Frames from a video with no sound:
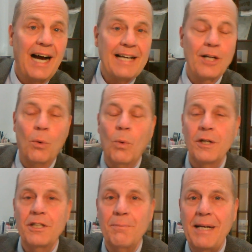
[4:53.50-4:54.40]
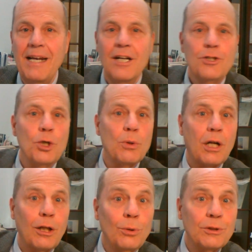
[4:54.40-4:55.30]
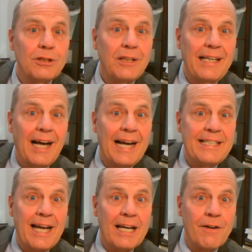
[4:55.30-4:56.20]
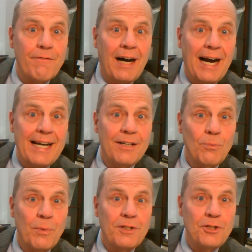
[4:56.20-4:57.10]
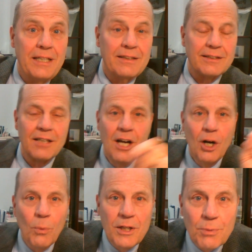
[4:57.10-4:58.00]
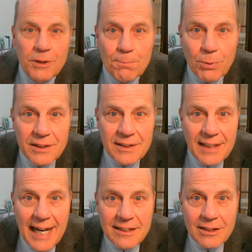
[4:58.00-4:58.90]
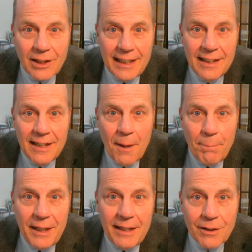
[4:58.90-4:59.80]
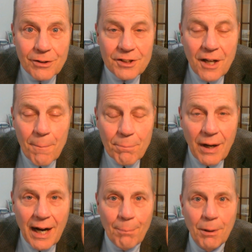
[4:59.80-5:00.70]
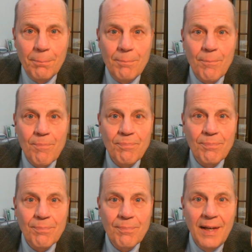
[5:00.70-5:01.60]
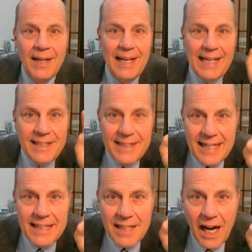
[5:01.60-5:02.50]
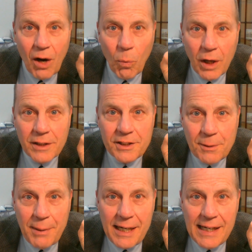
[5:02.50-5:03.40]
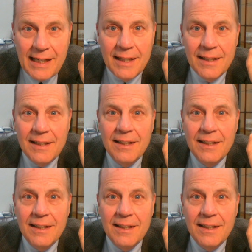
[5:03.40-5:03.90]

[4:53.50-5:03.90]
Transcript: I don't want to be too closely identified with Jesus, which was precisely Peter's problem. He did not want to be